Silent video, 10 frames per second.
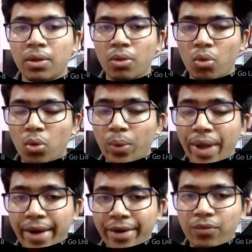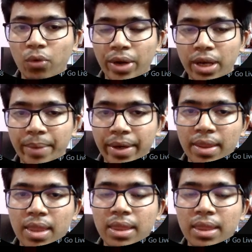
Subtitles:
So we added 4 elements.